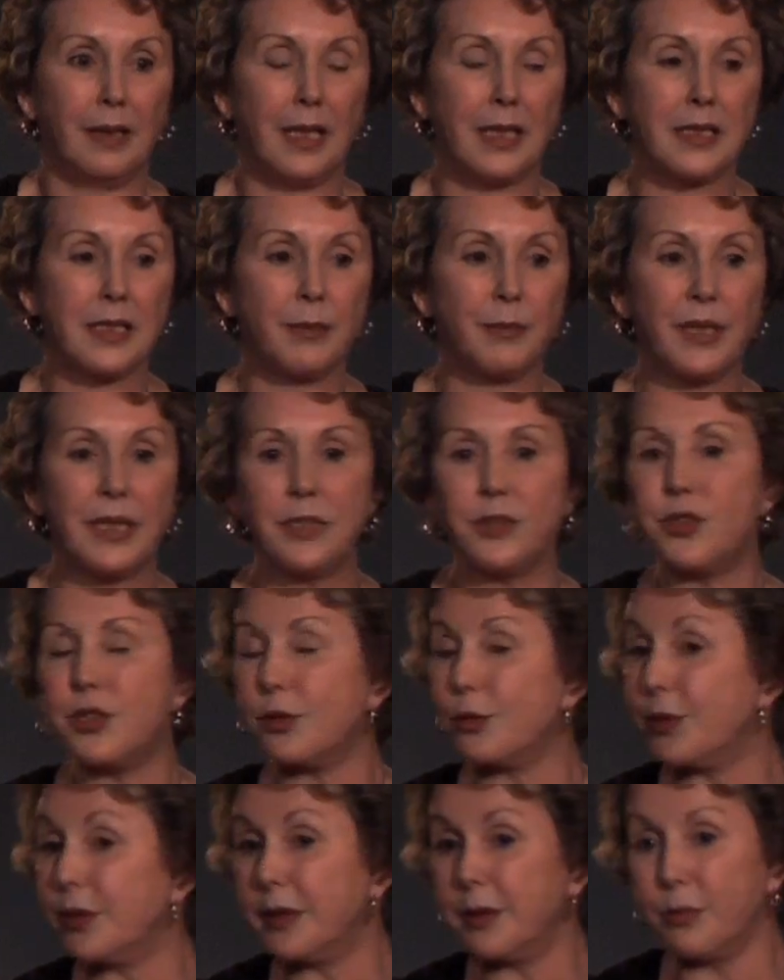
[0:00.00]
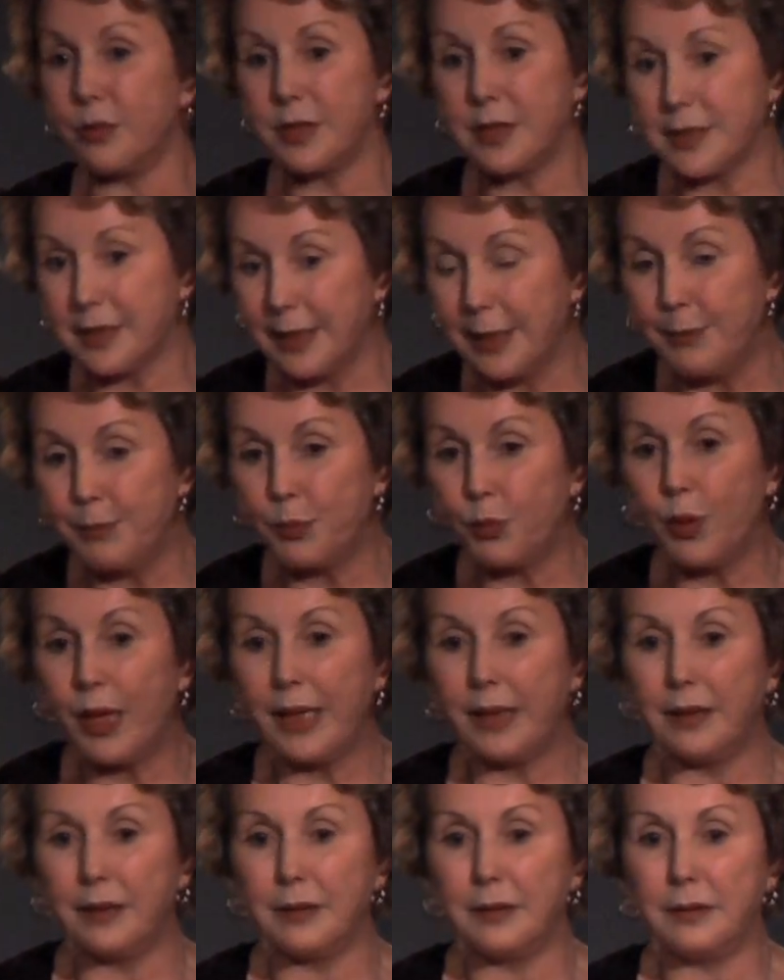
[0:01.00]
And some of these children don't sleep
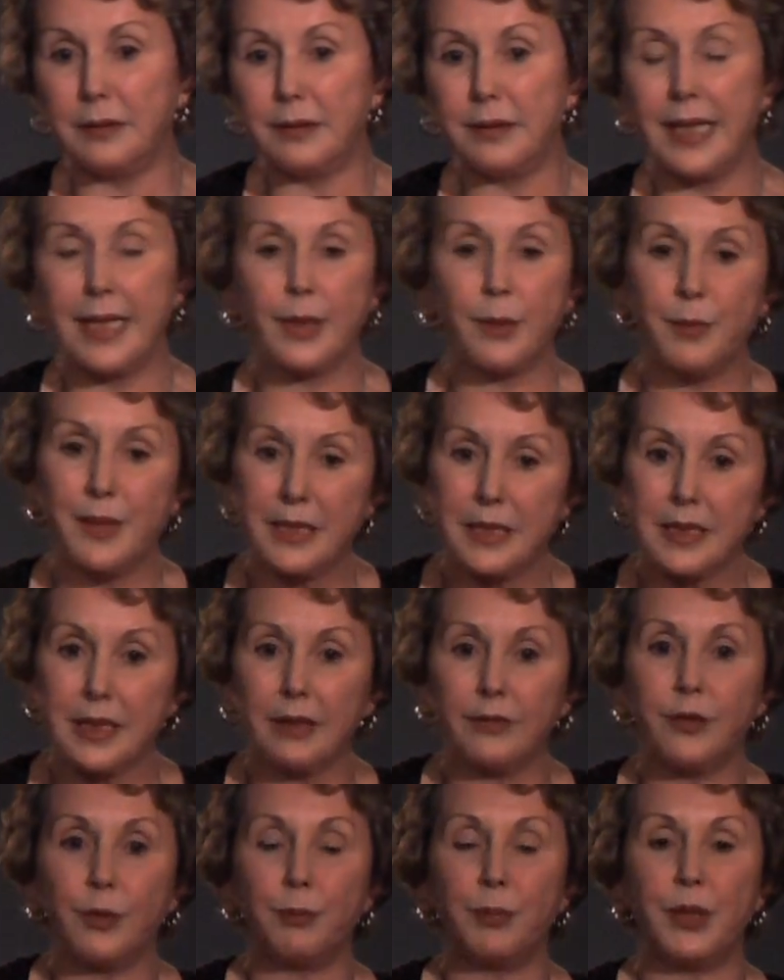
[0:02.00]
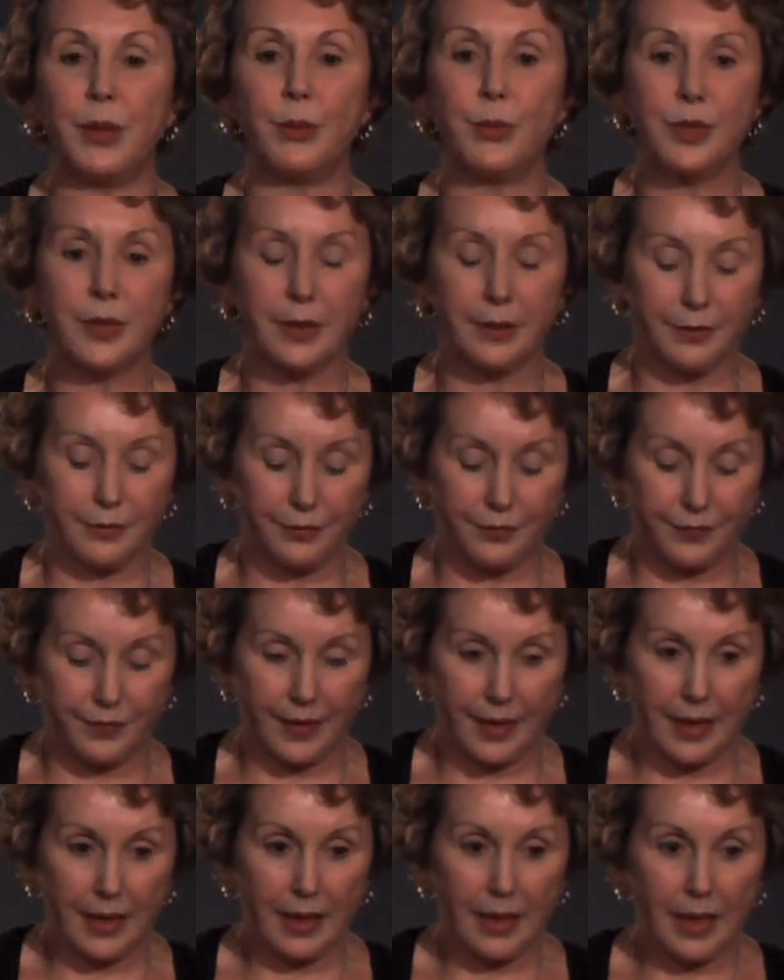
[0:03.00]
well, they can be self-abusive,
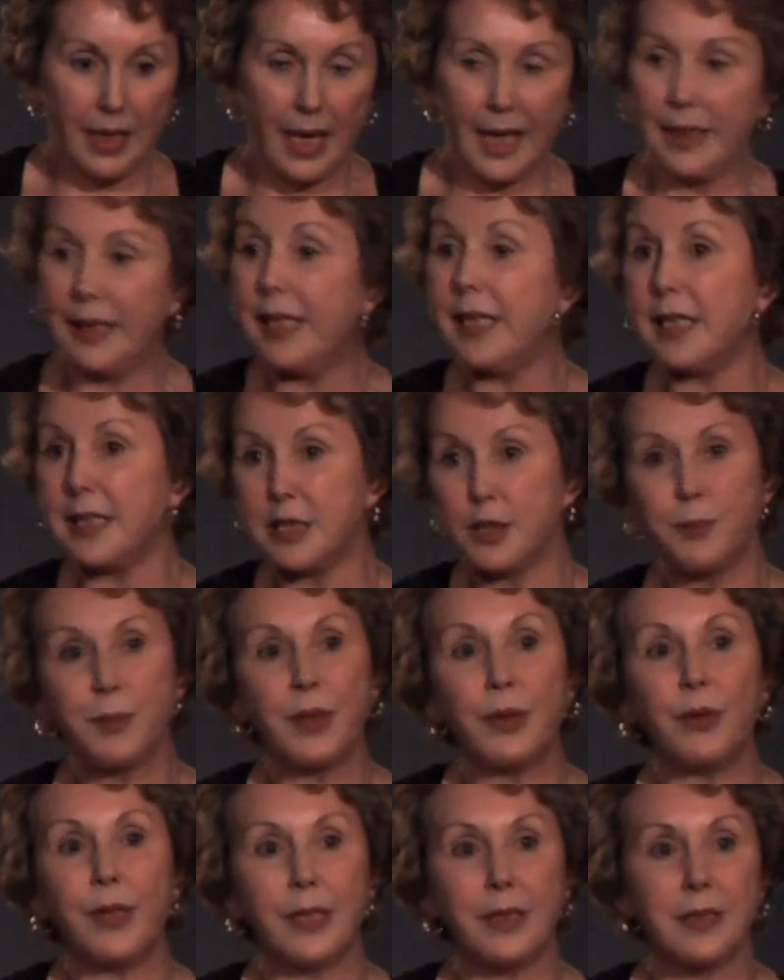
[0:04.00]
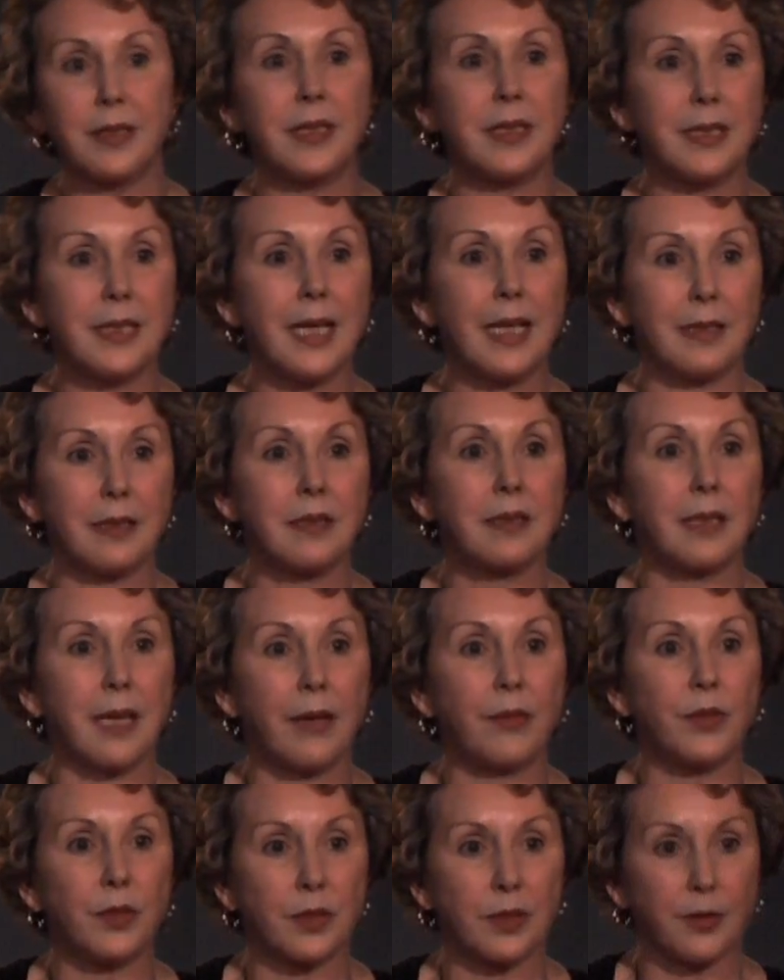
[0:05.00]
and can experience intense
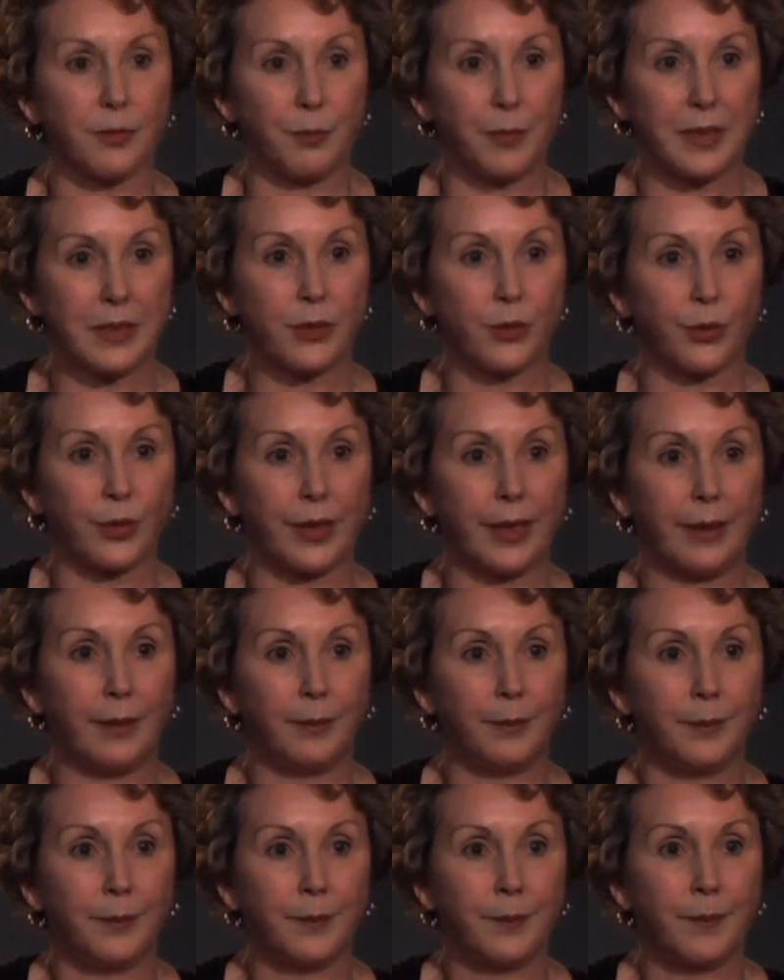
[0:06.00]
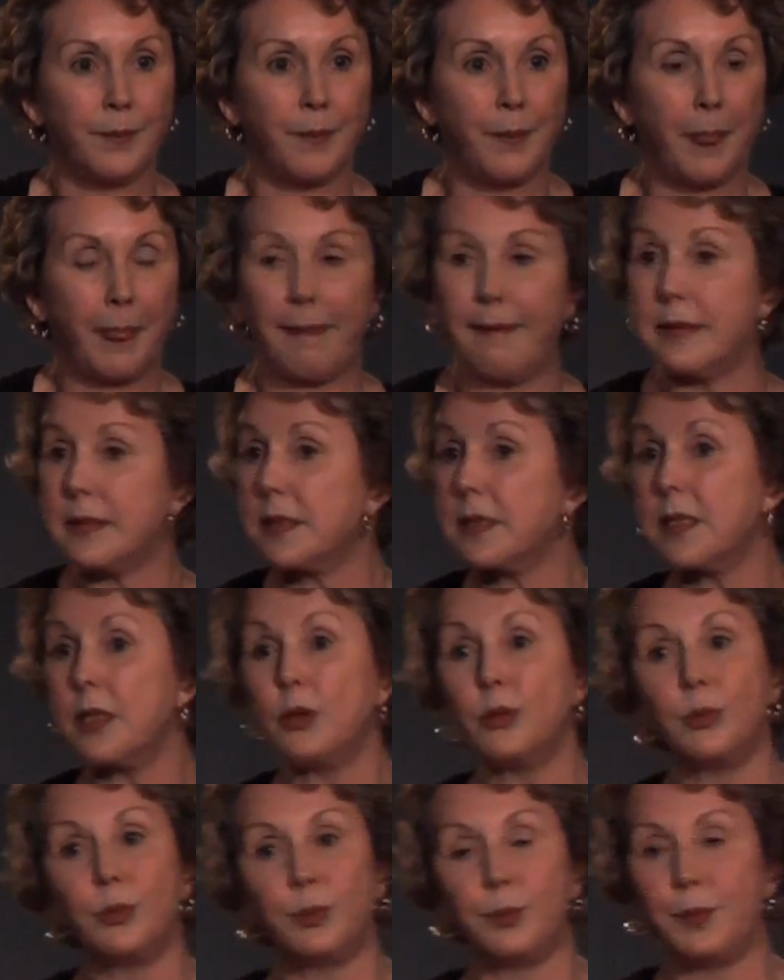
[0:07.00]
levels of misery.
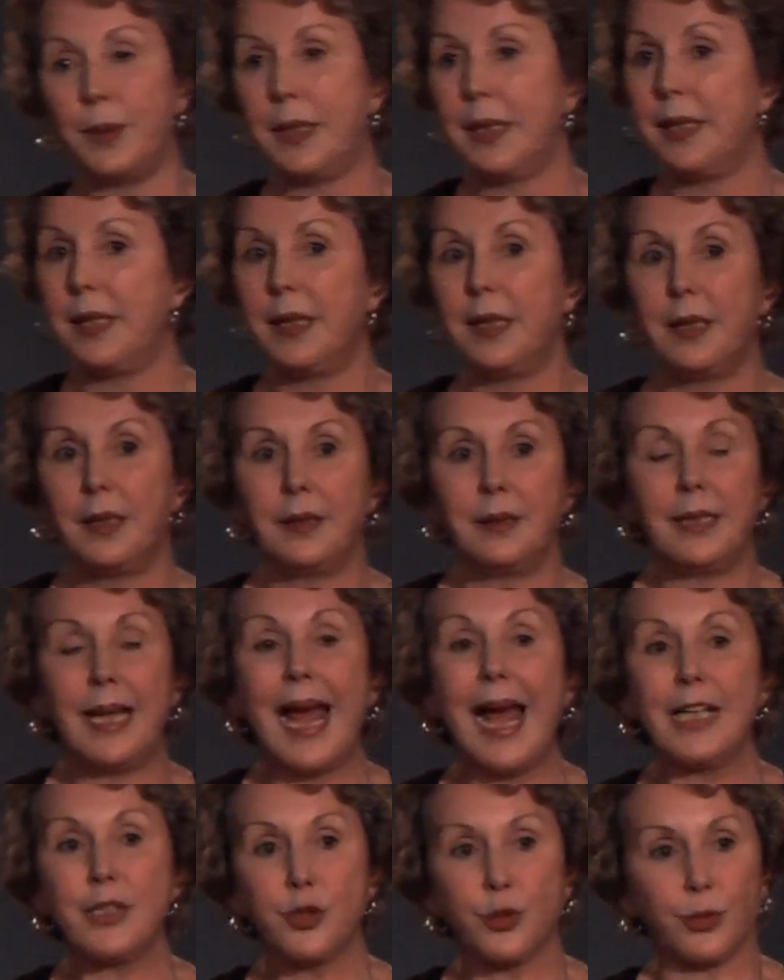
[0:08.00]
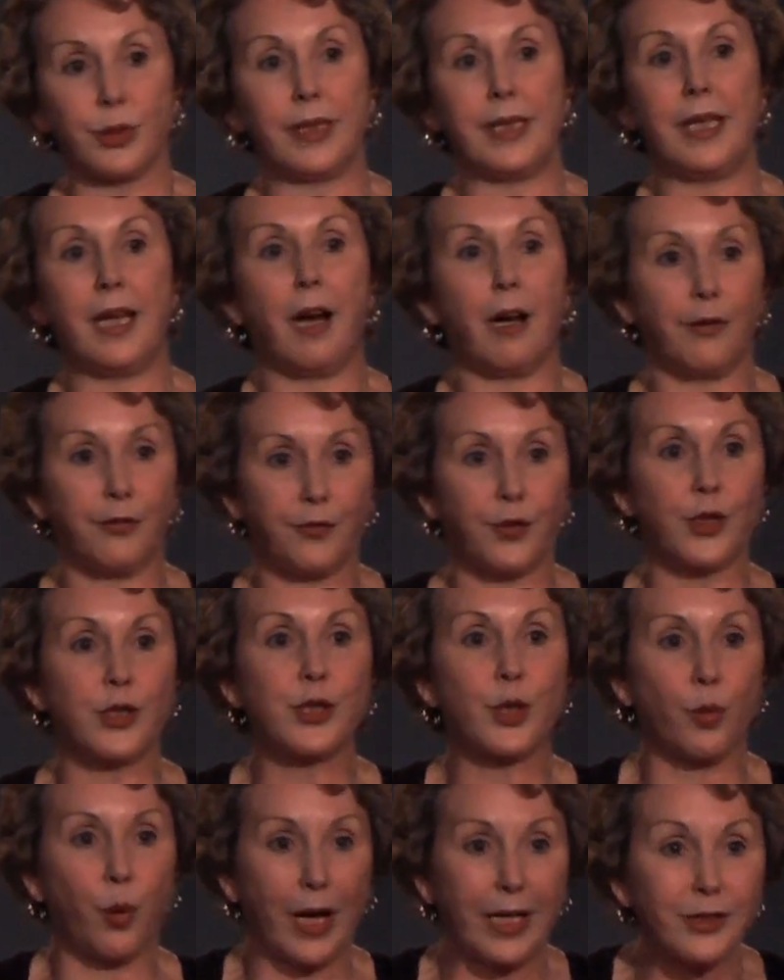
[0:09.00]
So, naturally, our
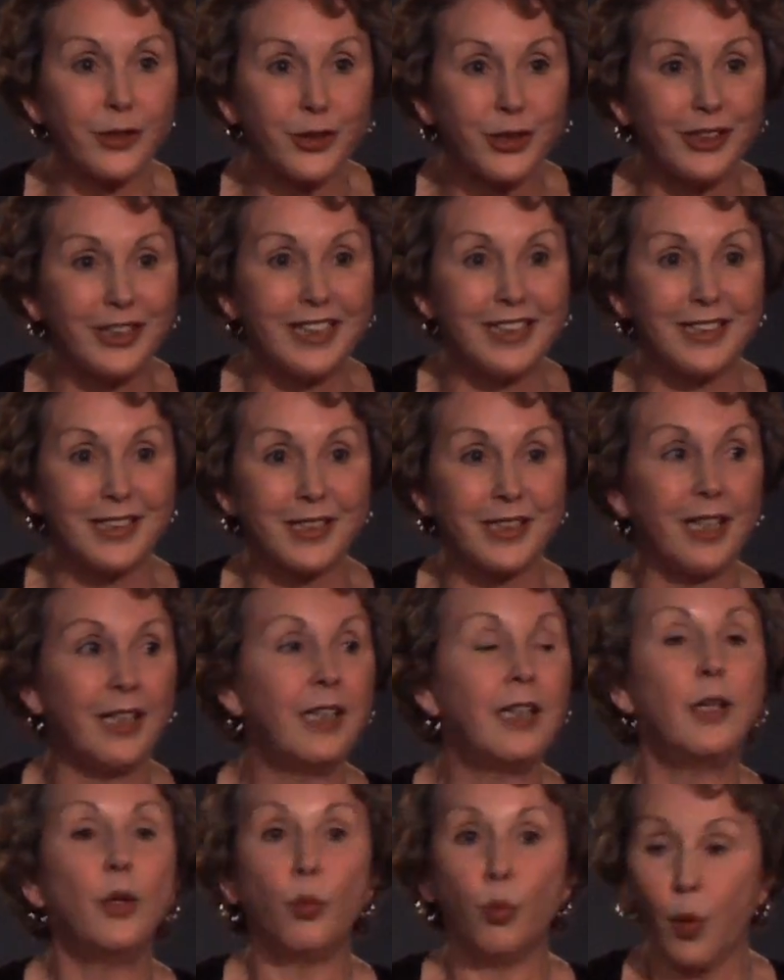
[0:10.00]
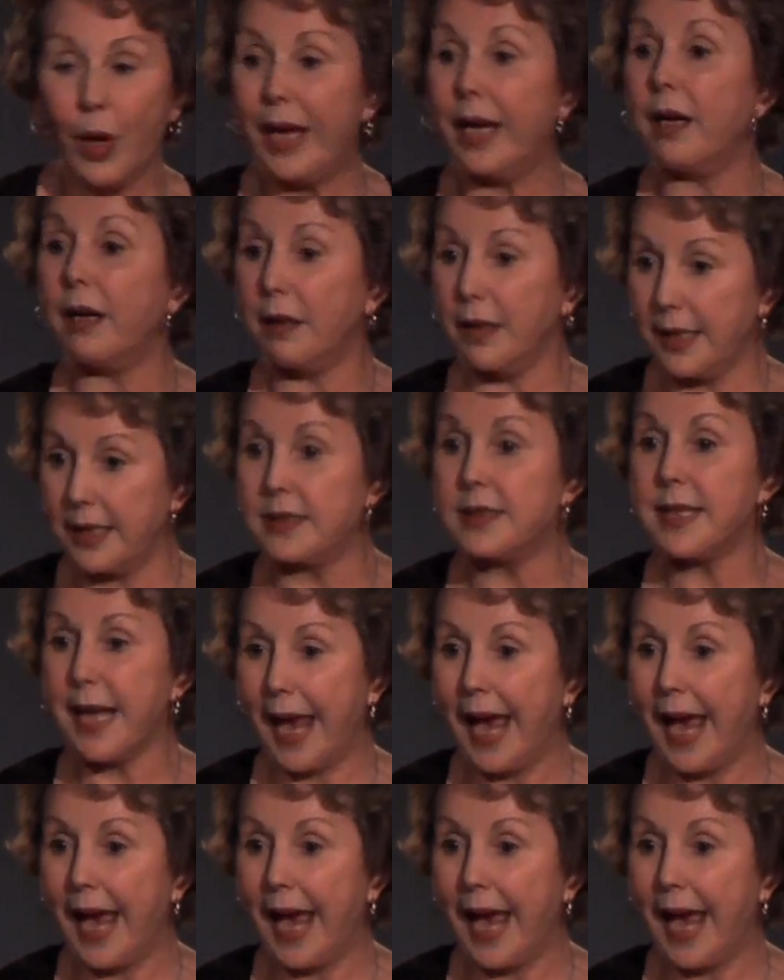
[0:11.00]
first question is, where is